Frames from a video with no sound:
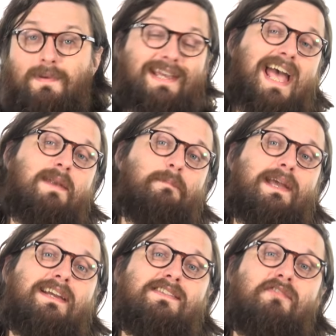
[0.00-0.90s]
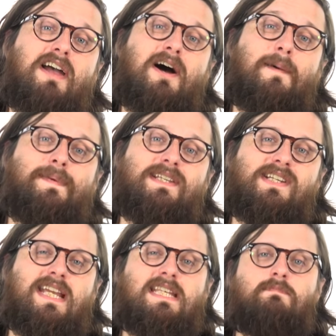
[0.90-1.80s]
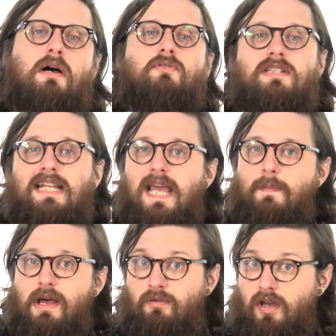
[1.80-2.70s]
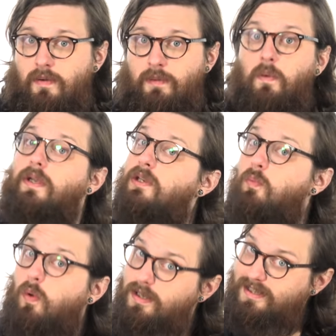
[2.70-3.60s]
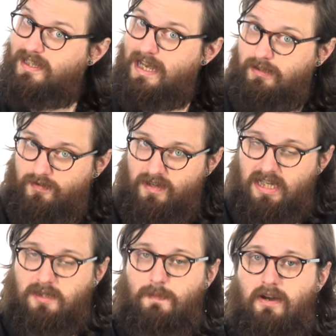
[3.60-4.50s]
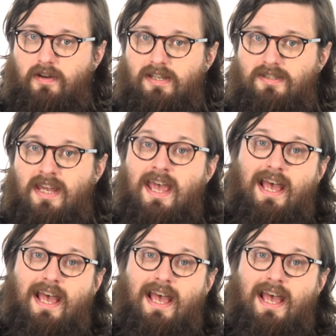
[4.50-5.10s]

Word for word: but again, picking the right RPG is mostly about knowing what you want out of the experience